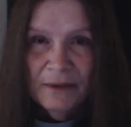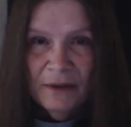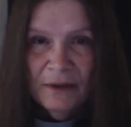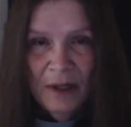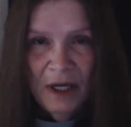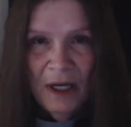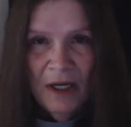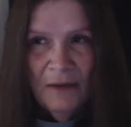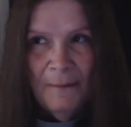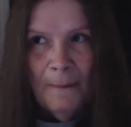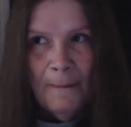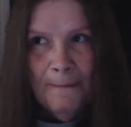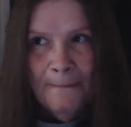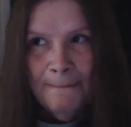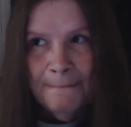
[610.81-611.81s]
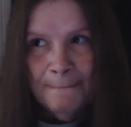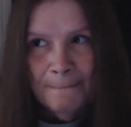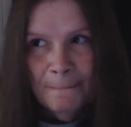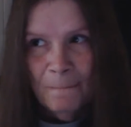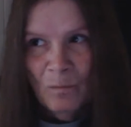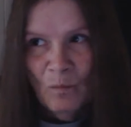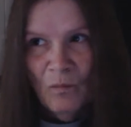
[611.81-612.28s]
They're
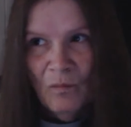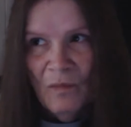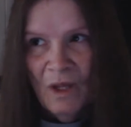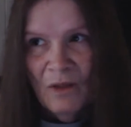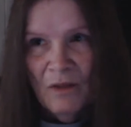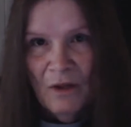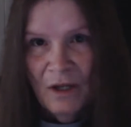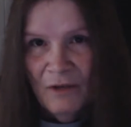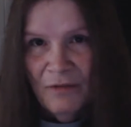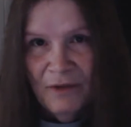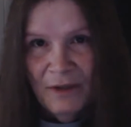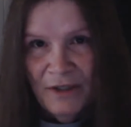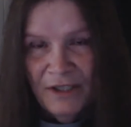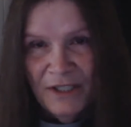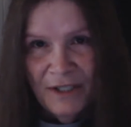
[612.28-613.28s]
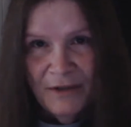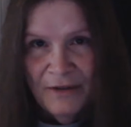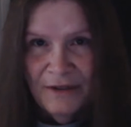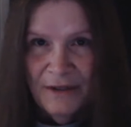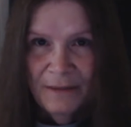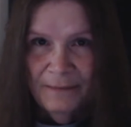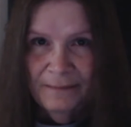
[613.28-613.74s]
not fairy
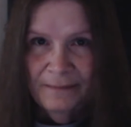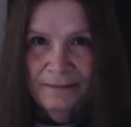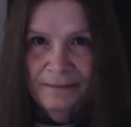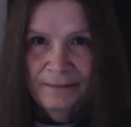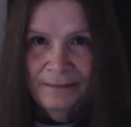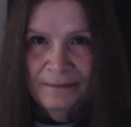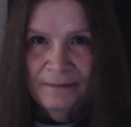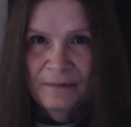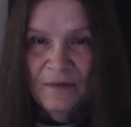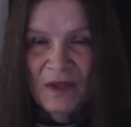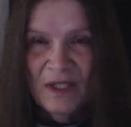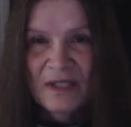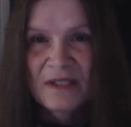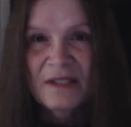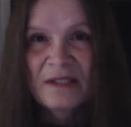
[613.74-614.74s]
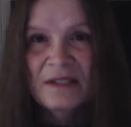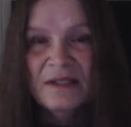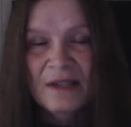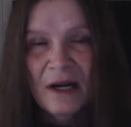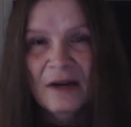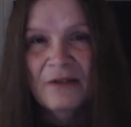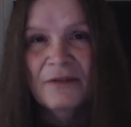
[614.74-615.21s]
tales. This
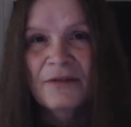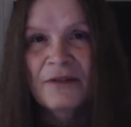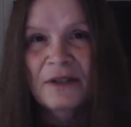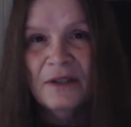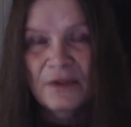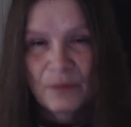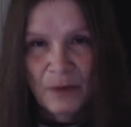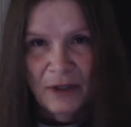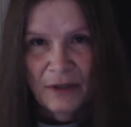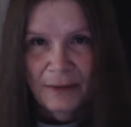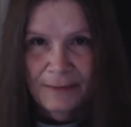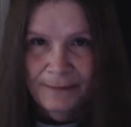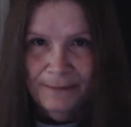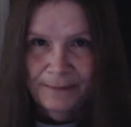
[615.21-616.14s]
stuff is real.